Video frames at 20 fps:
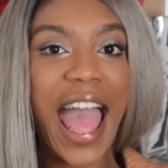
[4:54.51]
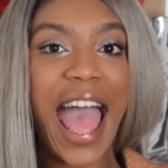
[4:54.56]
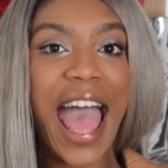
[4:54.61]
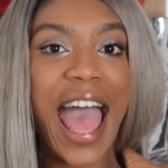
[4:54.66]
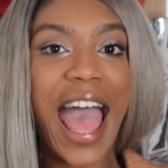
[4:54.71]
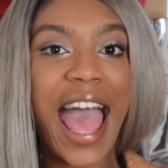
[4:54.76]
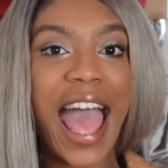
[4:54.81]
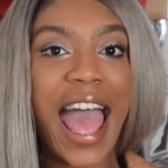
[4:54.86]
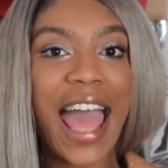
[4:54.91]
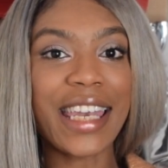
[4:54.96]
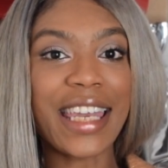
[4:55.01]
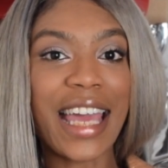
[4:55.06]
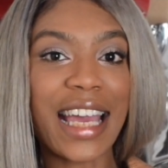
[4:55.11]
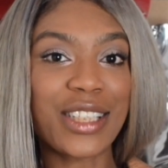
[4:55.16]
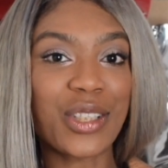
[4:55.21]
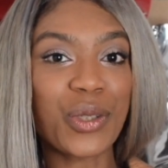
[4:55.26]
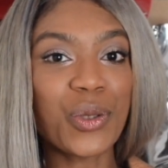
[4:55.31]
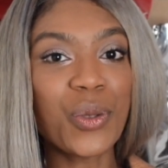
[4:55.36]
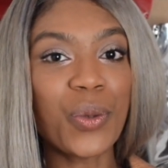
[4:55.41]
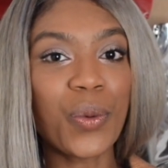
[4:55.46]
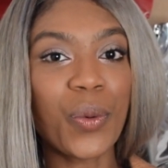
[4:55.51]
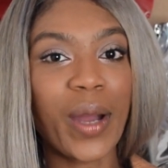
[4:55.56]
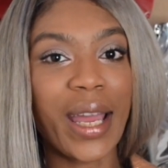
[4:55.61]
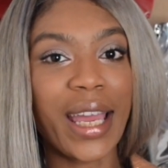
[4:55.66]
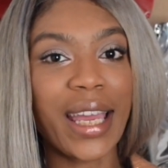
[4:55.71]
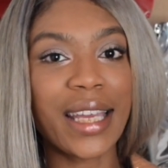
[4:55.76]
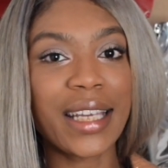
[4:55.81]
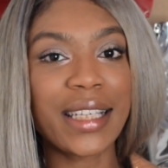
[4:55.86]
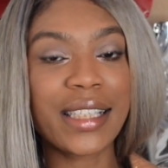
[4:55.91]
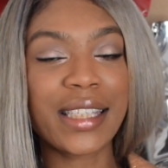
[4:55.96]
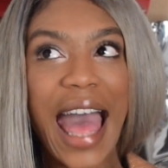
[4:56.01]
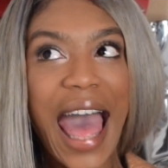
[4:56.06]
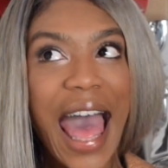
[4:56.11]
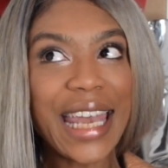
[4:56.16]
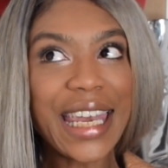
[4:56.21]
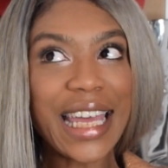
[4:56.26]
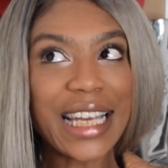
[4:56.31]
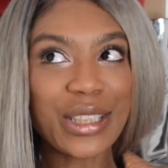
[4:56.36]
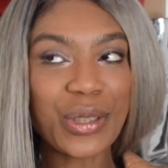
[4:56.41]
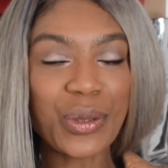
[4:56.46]
And as always,
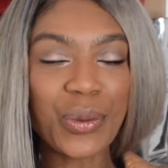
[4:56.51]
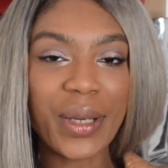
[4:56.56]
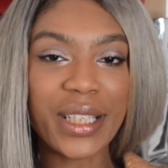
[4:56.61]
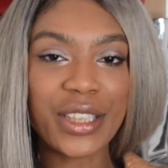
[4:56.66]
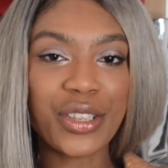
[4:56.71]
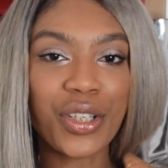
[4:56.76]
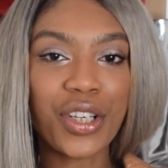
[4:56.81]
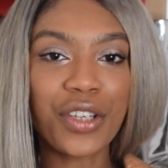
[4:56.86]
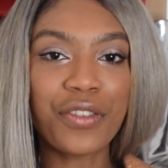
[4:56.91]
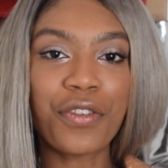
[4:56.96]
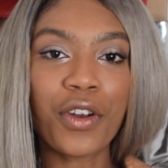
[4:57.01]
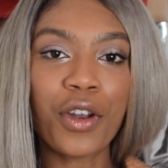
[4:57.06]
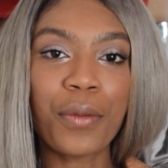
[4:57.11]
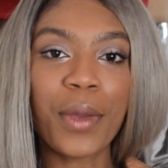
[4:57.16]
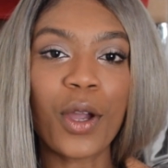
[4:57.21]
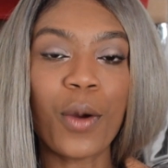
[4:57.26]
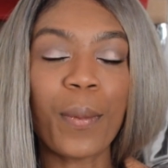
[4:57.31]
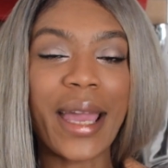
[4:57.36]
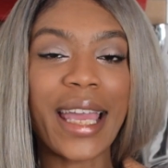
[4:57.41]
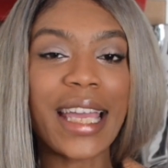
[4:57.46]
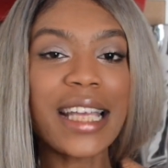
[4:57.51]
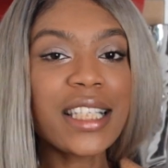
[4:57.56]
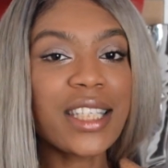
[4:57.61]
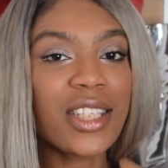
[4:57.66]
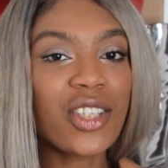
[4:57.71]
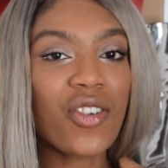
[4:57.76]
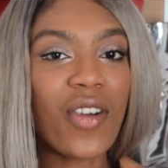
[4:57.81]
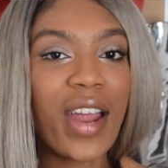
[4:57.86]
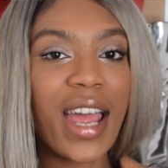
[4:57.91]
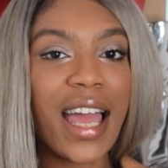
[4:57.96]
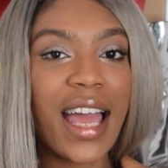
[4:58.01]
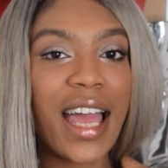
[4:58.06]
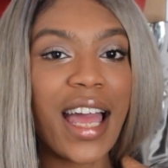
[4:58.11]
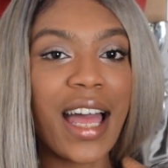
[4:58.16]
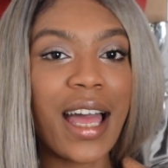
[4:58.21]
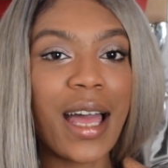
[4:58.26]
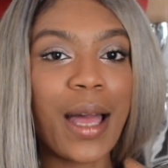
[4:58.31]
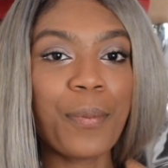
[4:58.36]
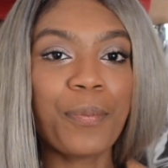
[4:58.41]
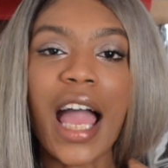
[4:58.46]
you can follow me on my
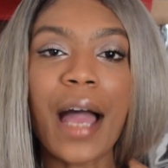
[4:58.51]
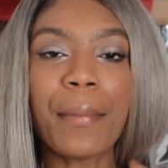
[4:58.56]
Instagram